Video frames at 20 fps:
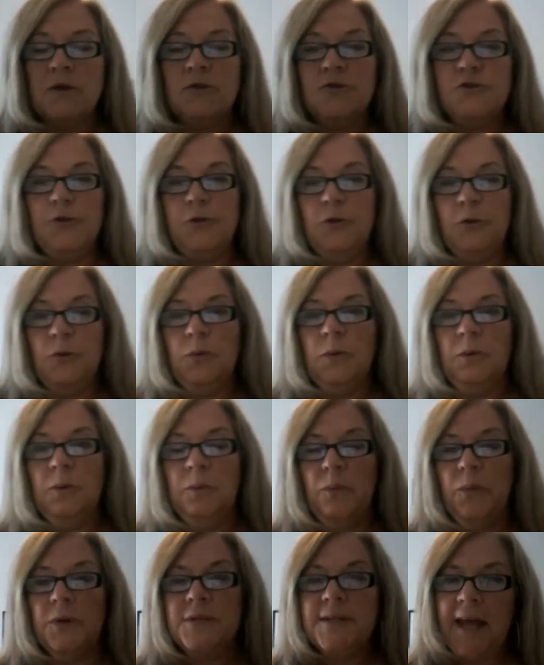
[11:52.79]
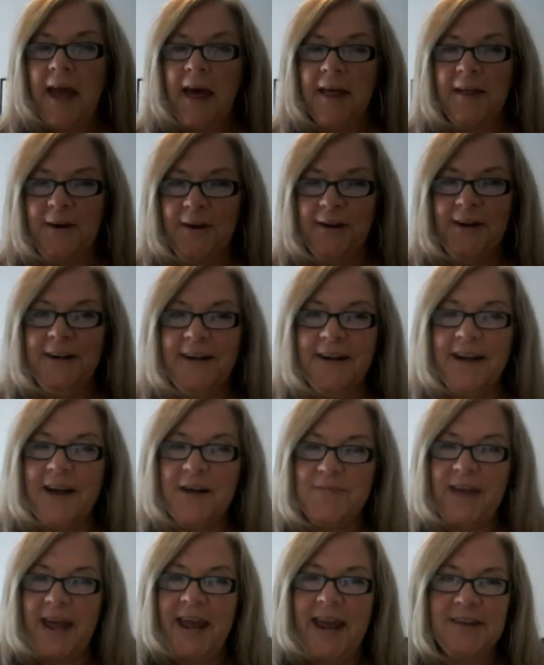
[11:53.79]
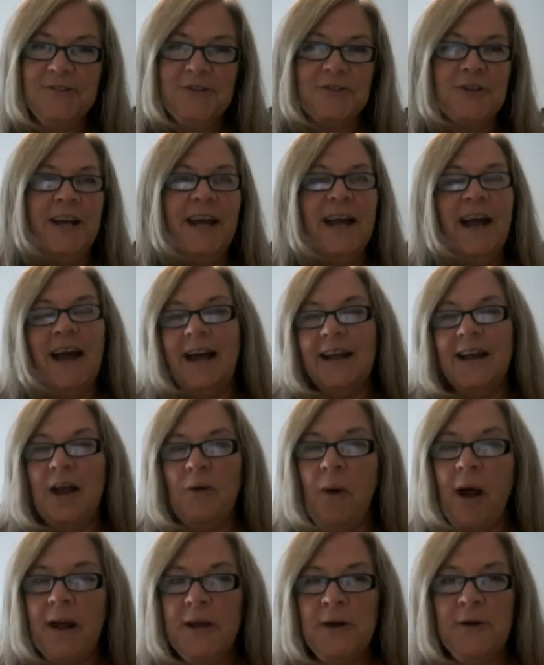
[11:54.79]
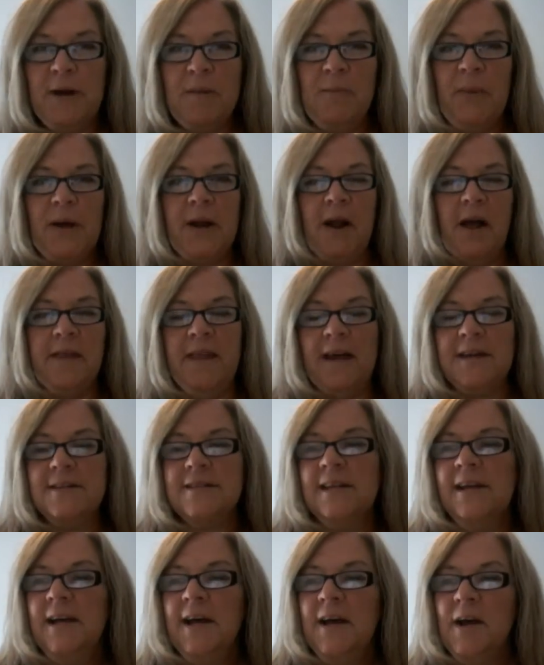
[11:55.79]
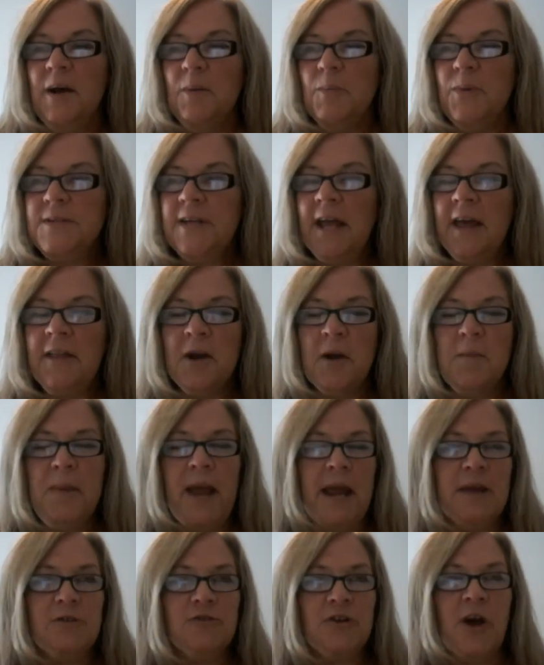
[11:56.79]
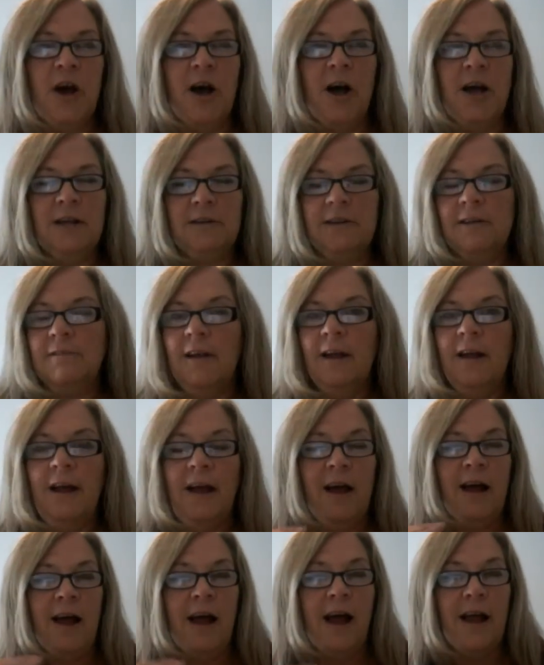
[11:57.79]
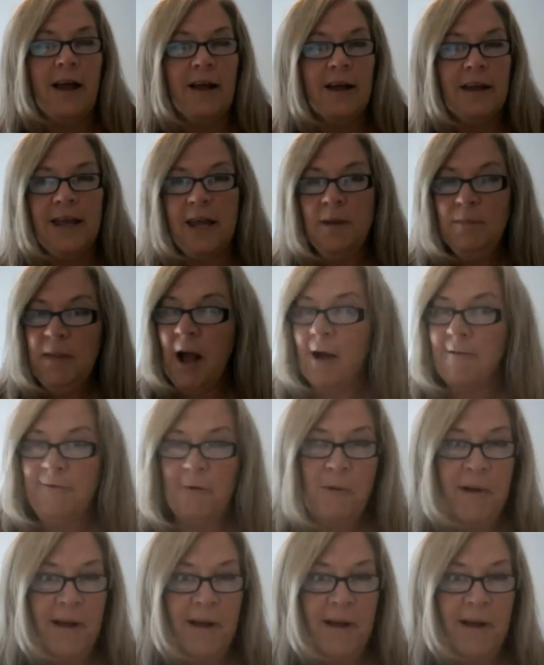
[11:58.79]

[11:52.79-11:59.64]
to put together a page, and I want your input on this, put together a page called Keep Me Off of